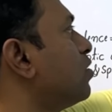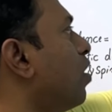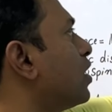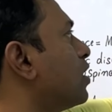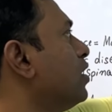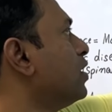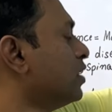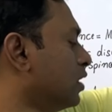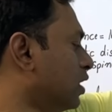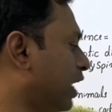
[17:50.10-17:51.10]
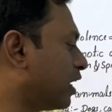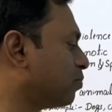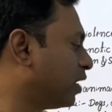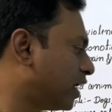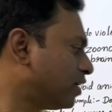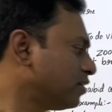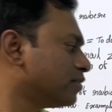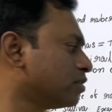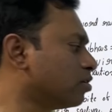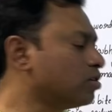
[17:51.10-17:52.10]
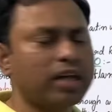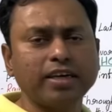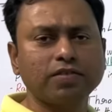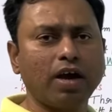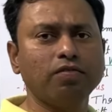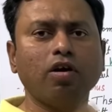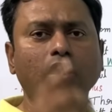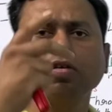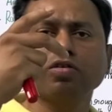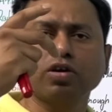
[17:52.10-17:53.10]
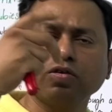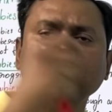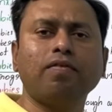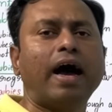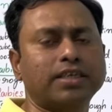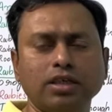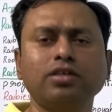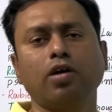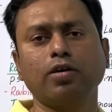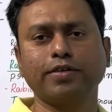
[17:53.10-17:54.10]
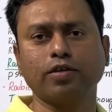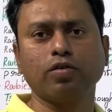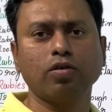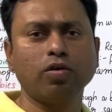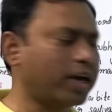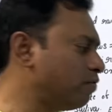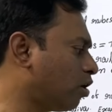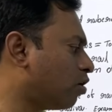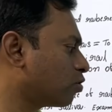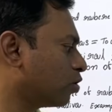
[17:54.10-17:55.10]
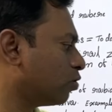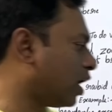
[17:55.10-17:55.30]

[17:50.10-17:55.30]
not recommended. That's why we have to give the vaccines also. Okay, we have to give